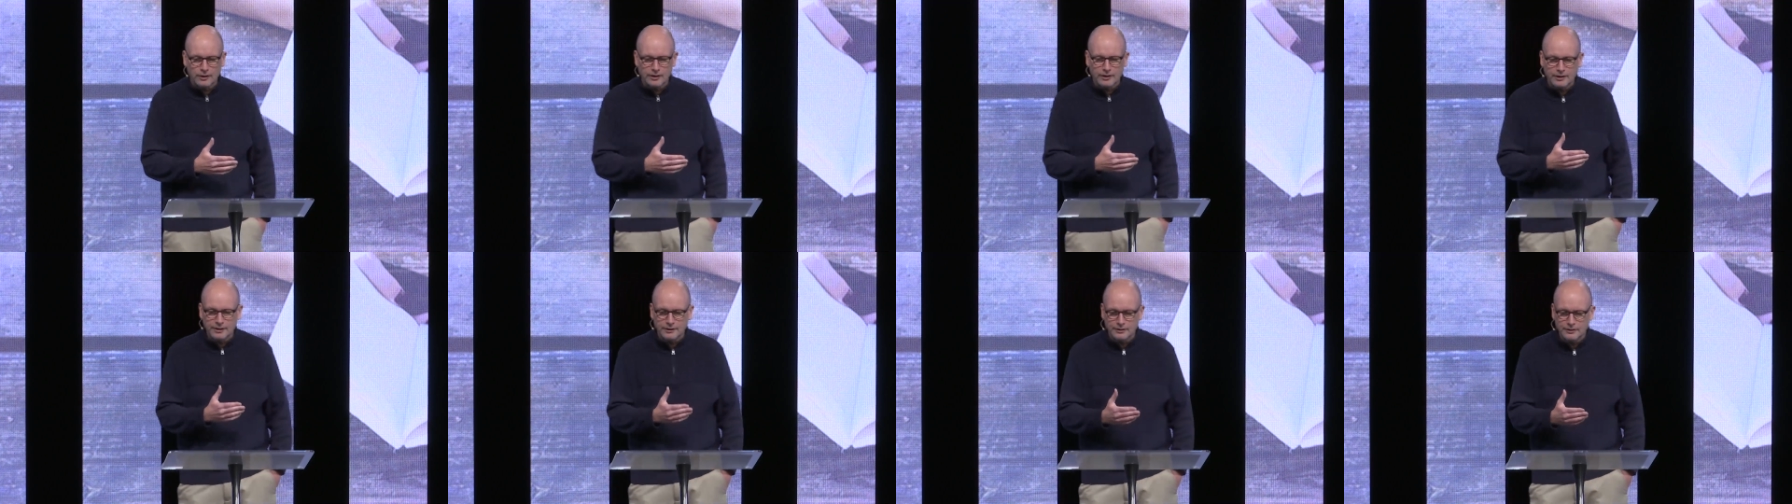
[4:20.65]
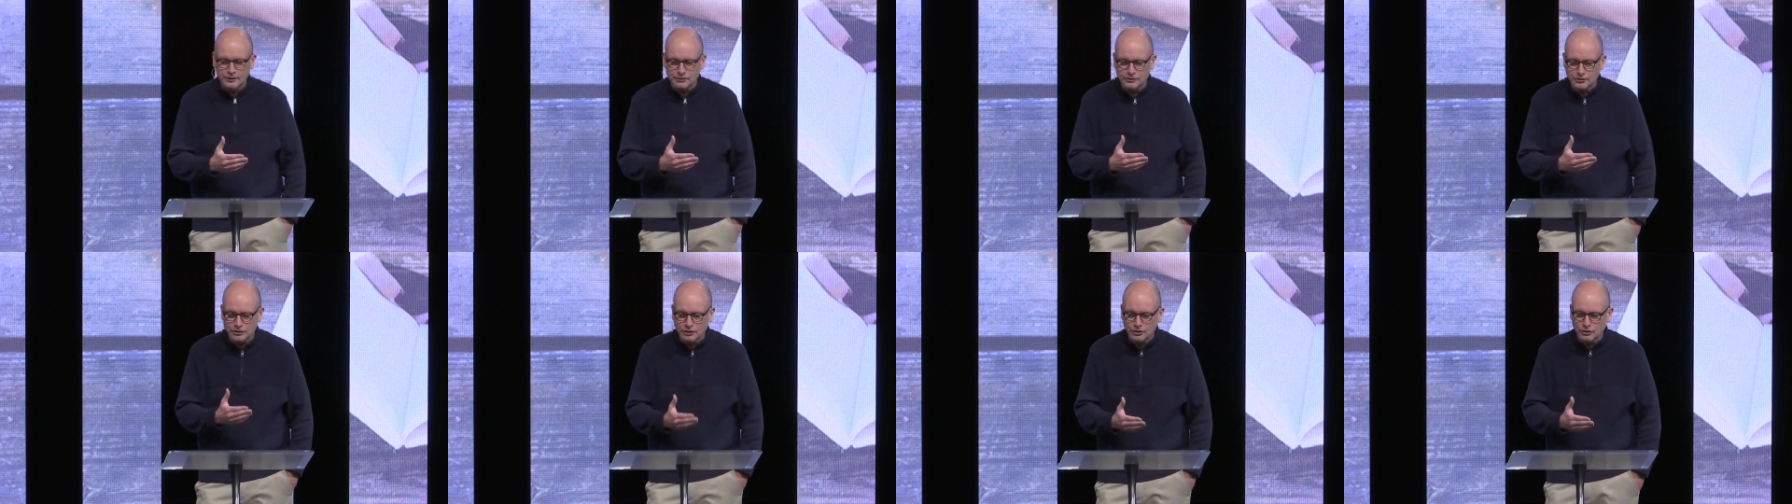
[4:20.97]
in
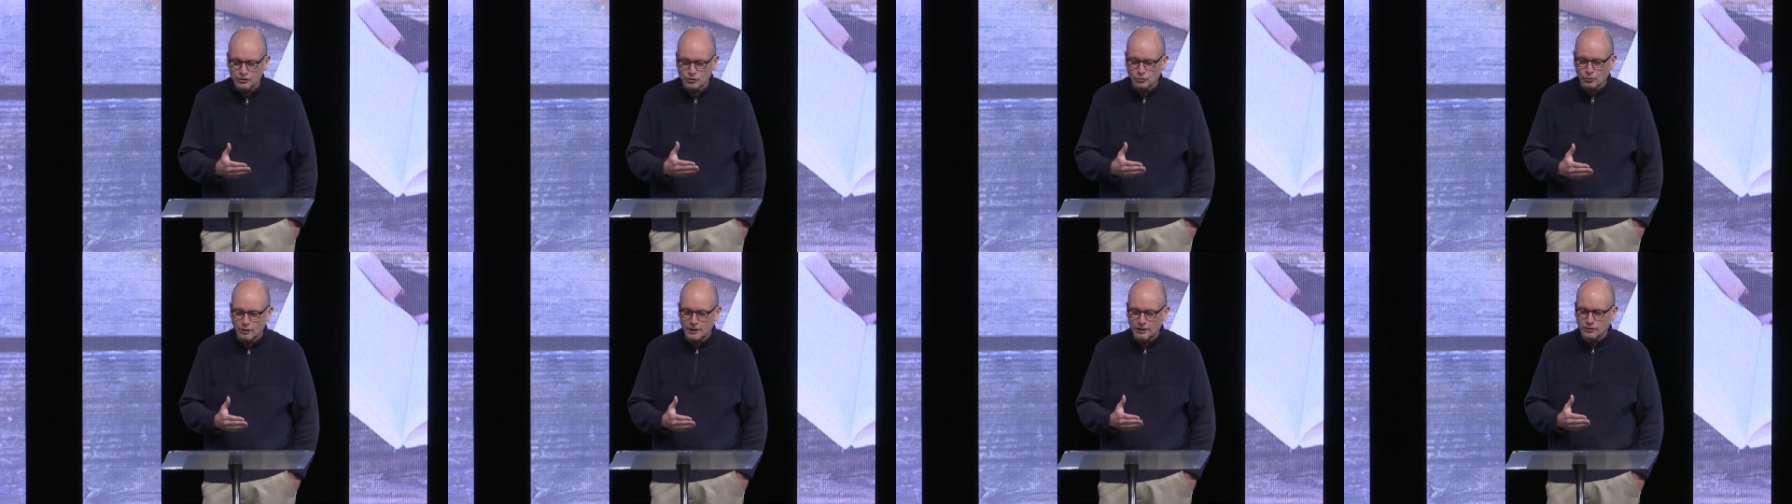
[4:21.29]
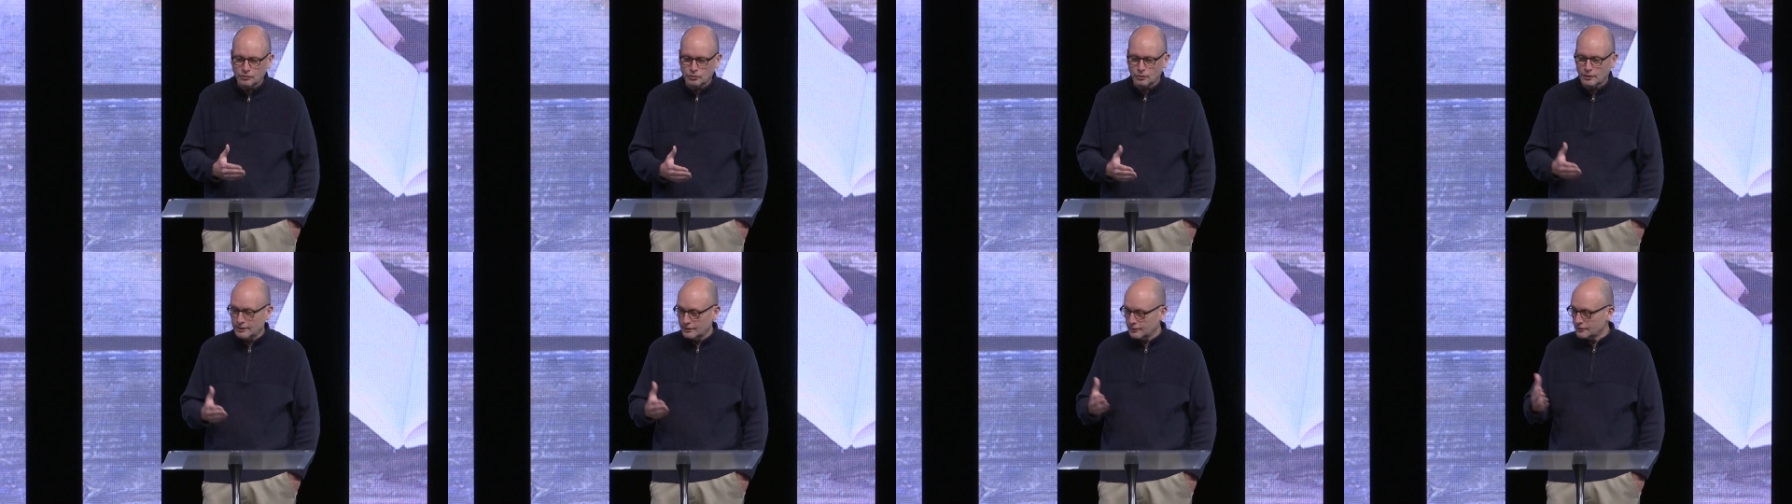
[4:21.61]
this year
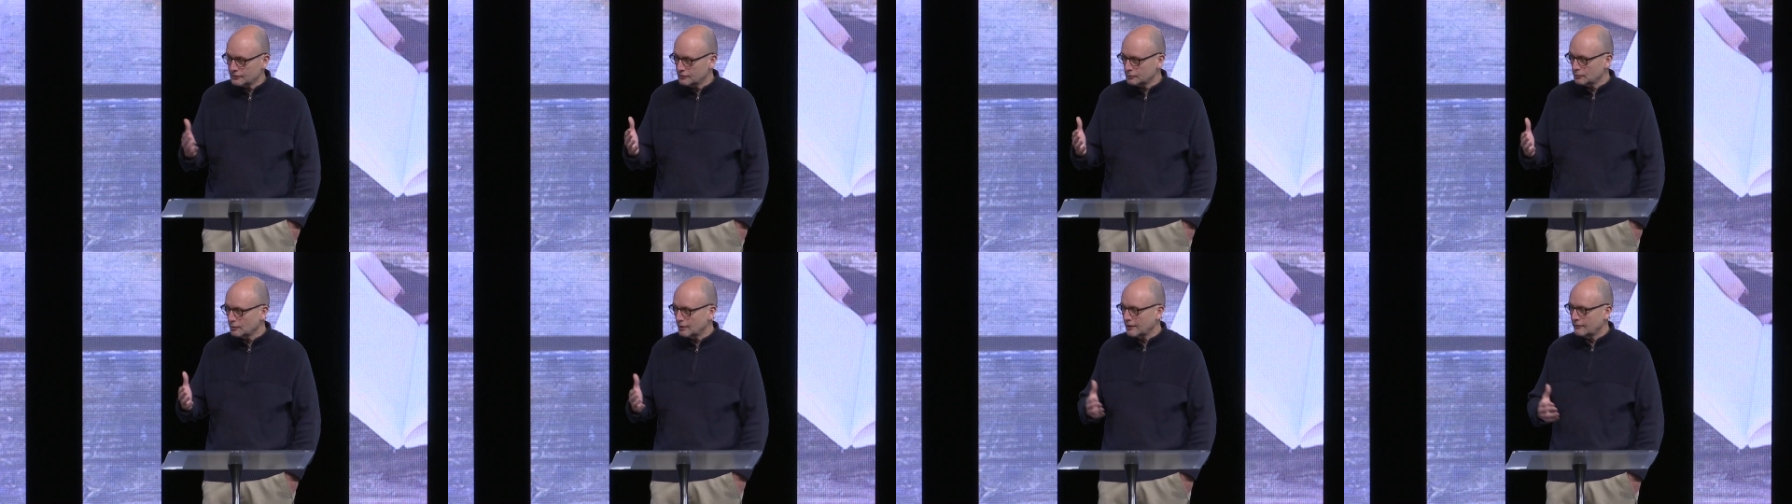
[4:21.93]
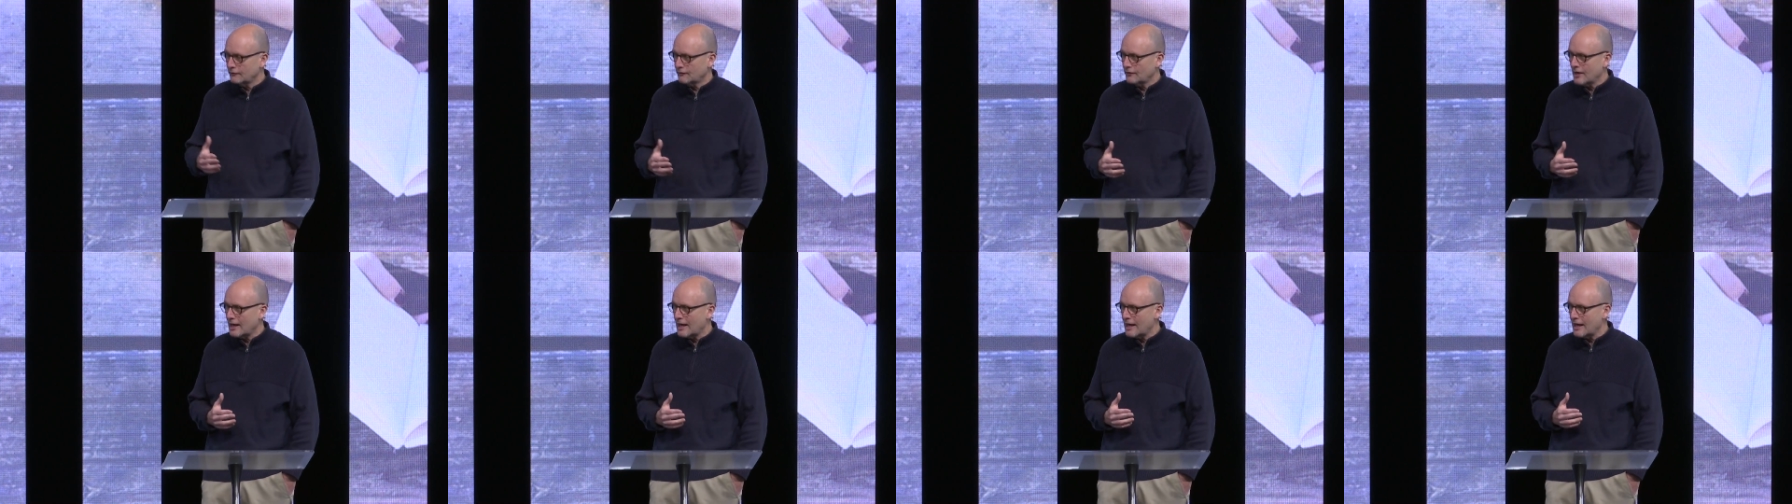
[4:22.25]
2020. This is week
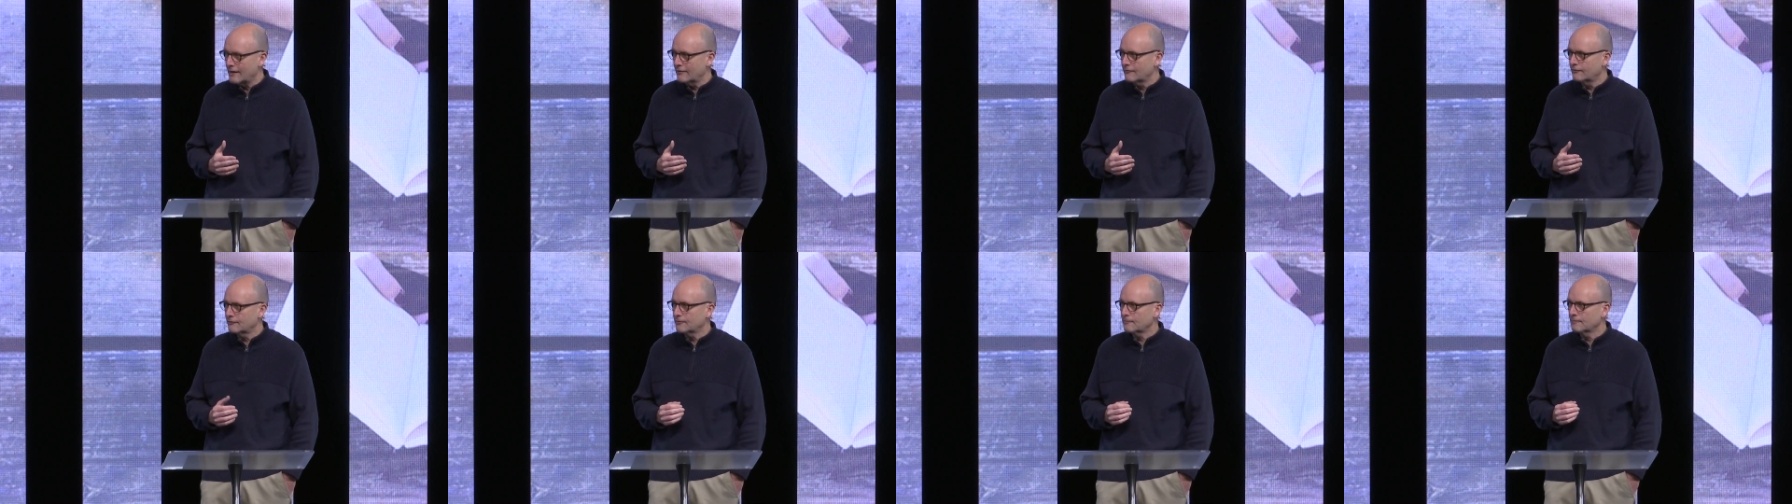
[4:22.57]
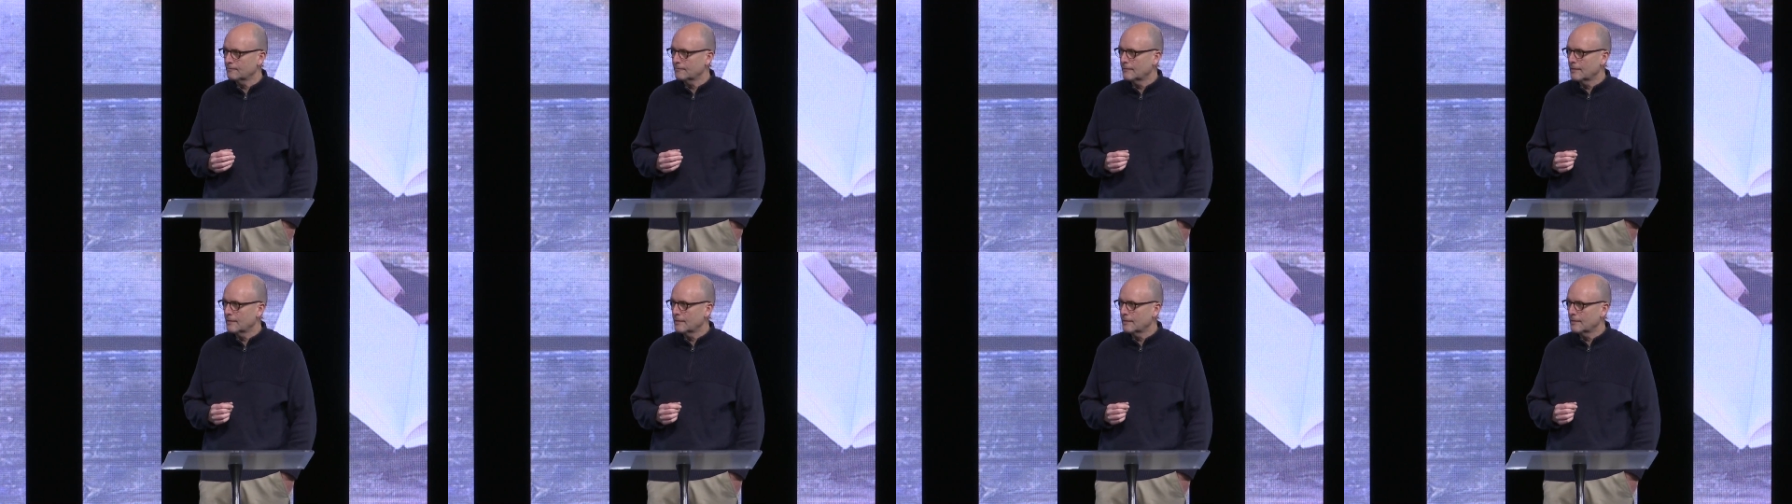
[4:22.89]
five.